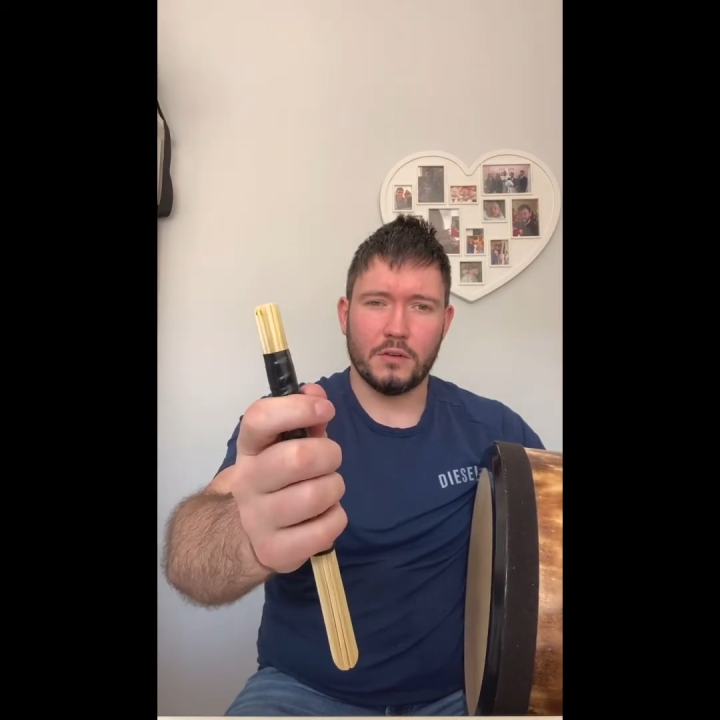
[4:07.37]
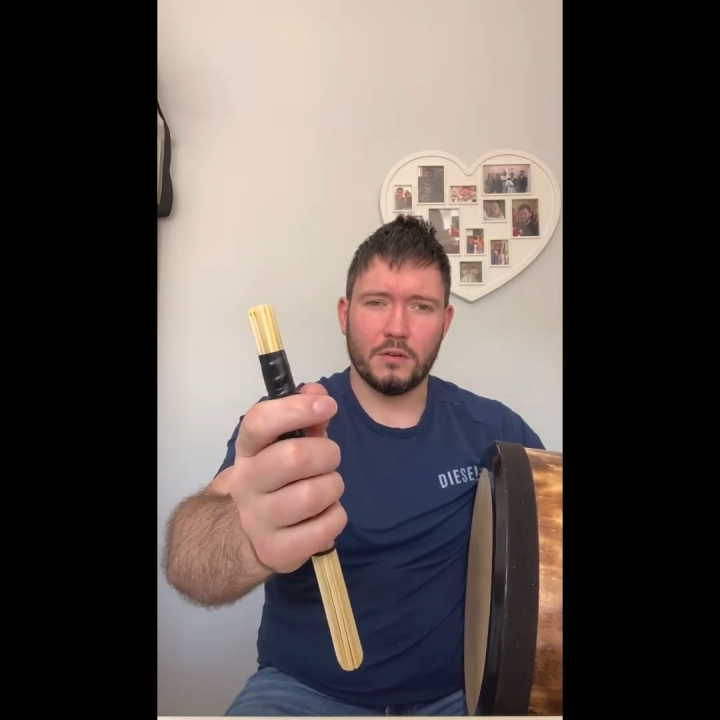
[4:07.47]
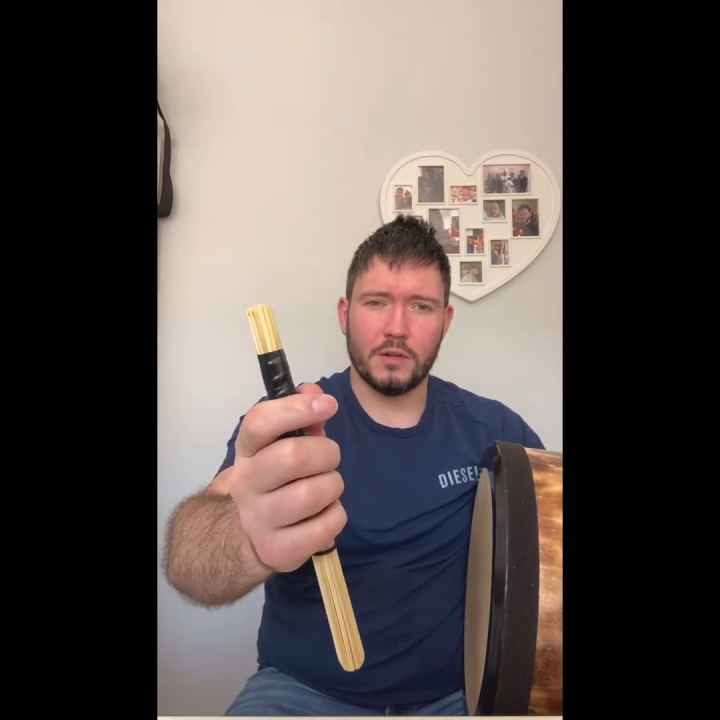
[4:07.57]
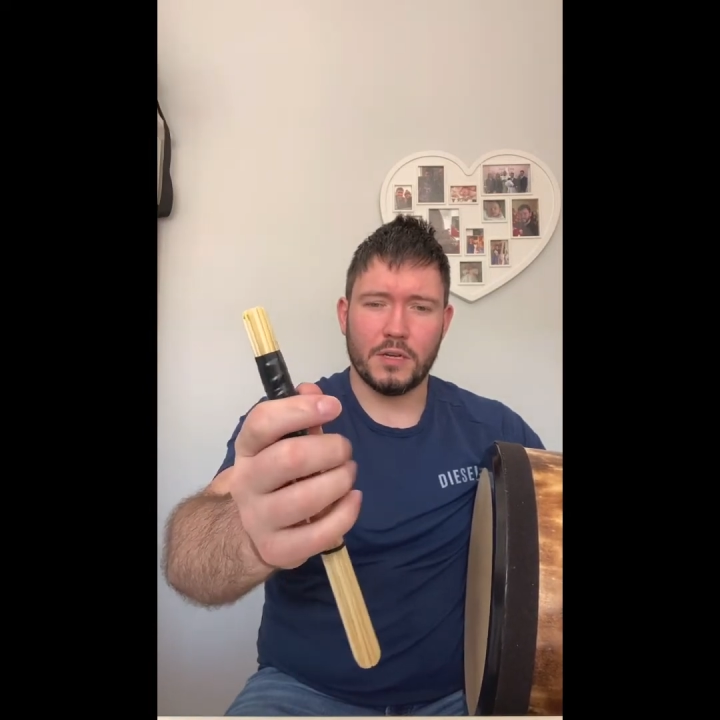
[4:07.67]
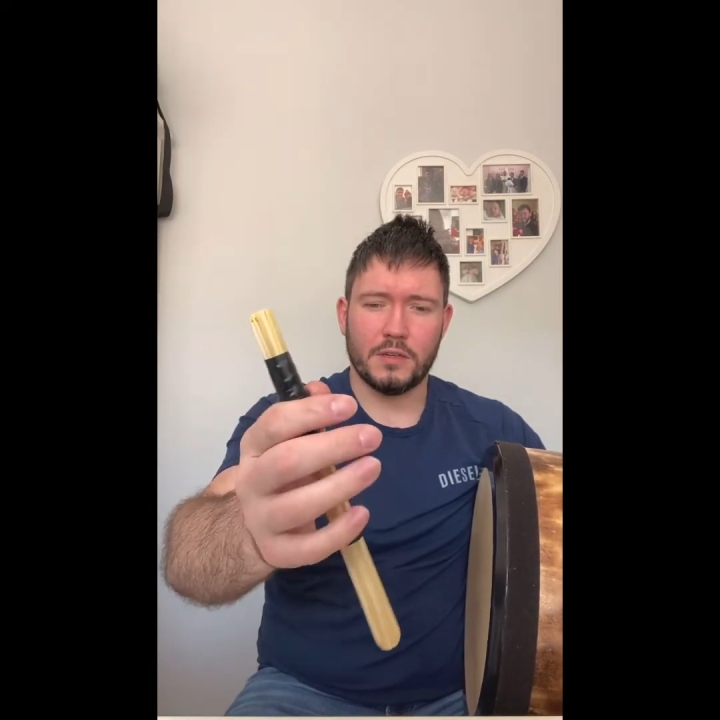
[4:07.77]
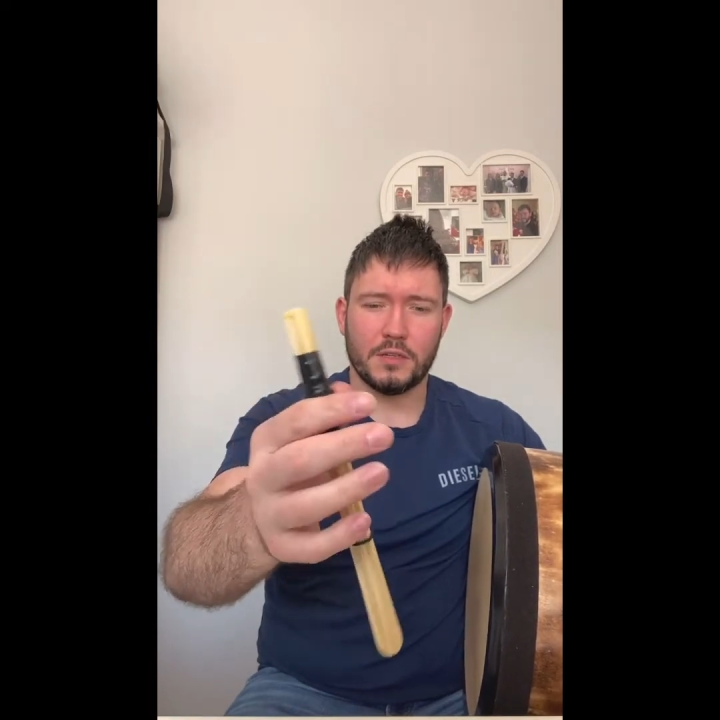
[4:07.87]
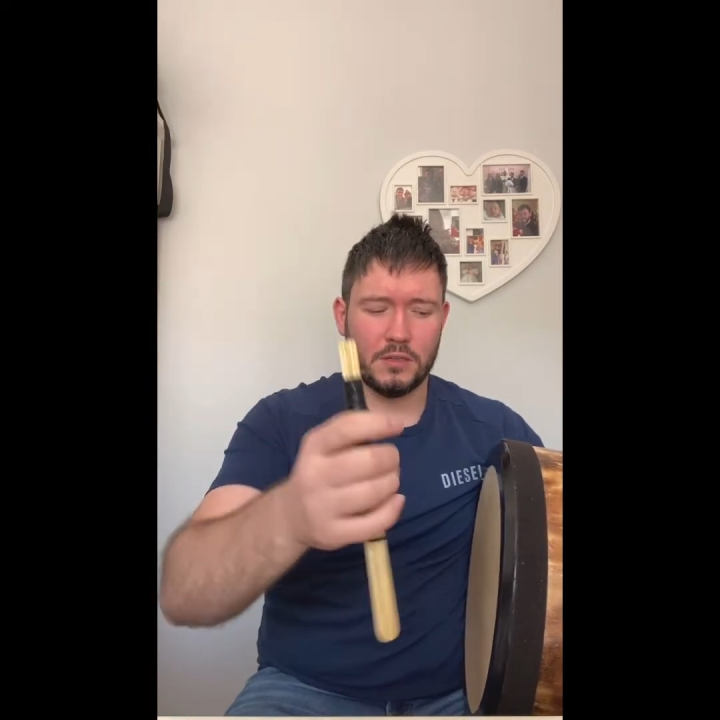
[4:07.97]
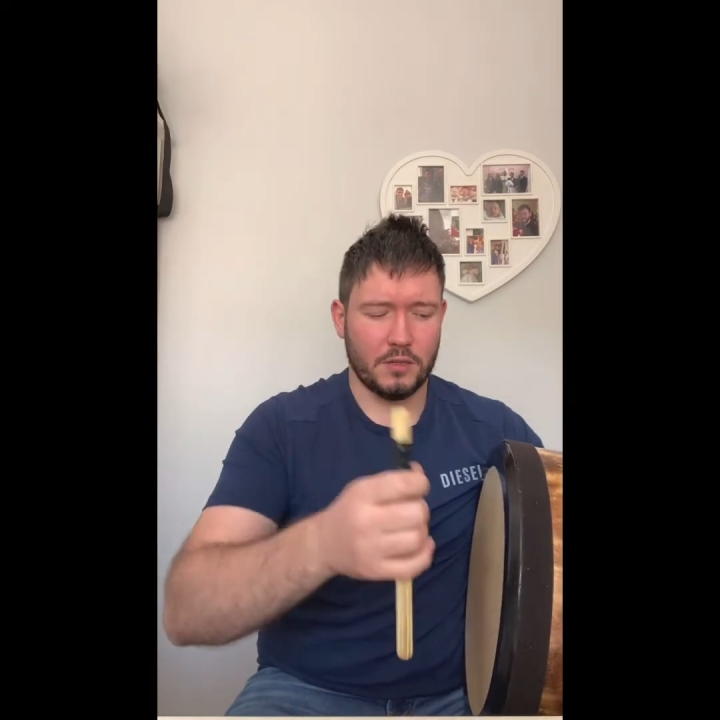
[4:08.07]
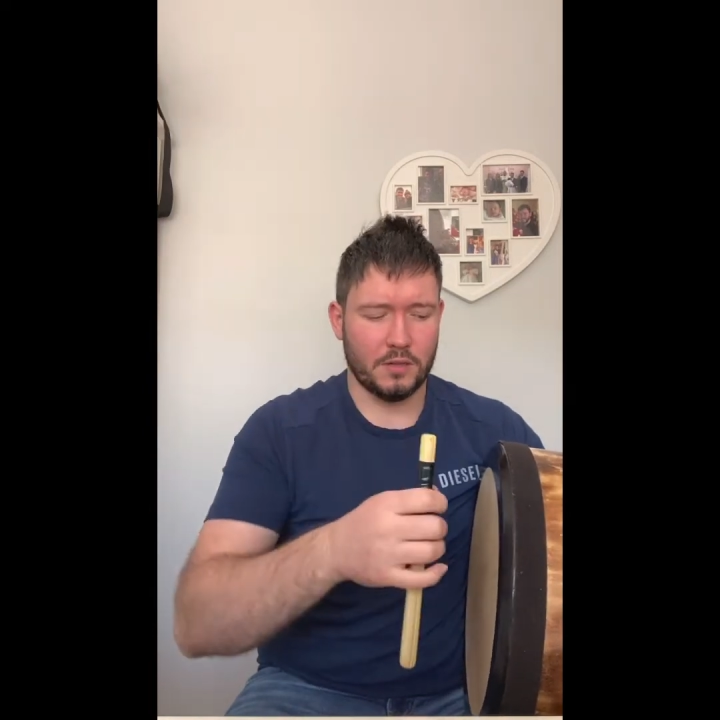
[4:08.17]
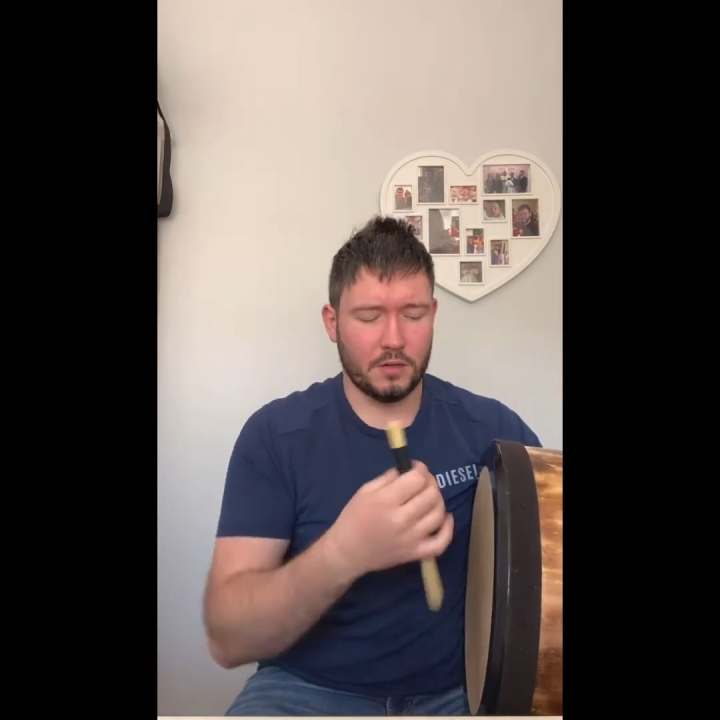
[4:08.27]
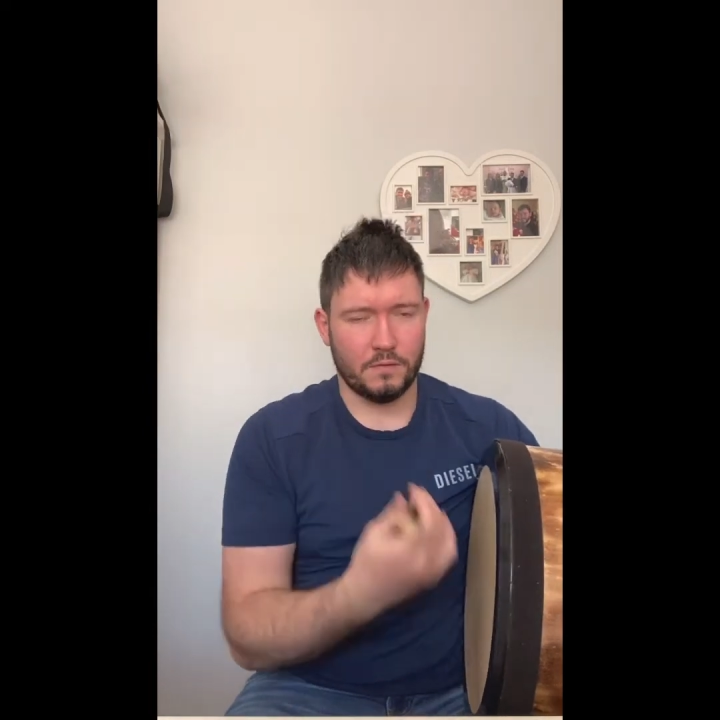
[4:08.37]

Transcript: whole hand, and then.